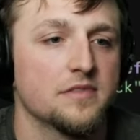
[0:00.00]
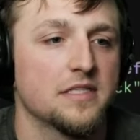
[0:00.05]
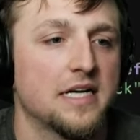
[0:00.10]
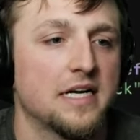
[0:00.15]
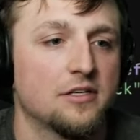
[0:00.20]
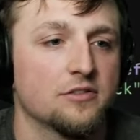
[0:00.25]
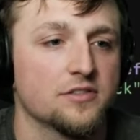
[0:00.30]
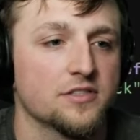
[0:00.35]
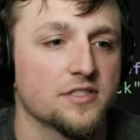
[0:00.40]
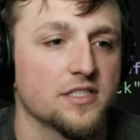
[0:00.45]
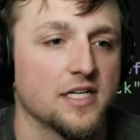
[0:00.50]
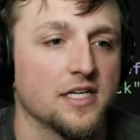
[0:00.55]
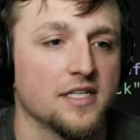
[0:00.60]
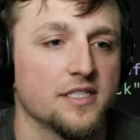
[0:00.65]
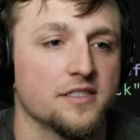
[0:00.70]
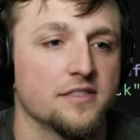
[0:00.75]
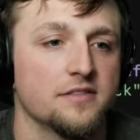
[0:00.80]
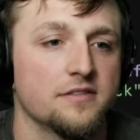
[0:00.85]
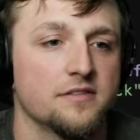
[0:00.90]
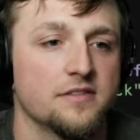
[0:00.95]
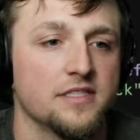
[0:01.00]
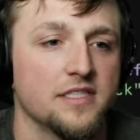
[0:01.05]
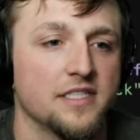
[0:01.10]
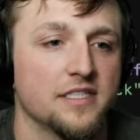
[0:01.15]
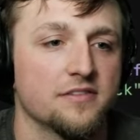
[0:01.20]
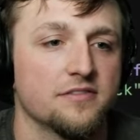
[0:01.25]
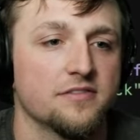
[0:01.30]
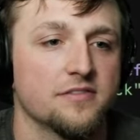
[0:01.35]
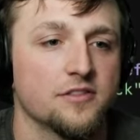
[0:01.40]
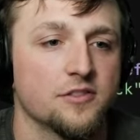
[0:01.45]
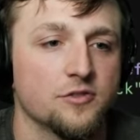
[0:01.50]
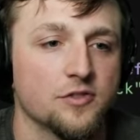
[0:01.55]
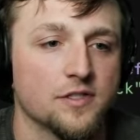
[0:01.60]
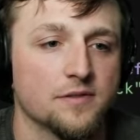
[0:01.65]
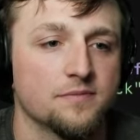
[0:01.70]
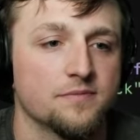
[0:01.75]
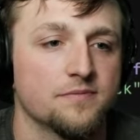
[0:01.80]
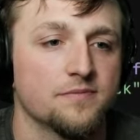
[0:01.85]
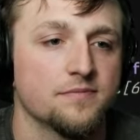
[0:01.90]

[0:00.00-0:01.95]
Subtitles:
outside if Lua.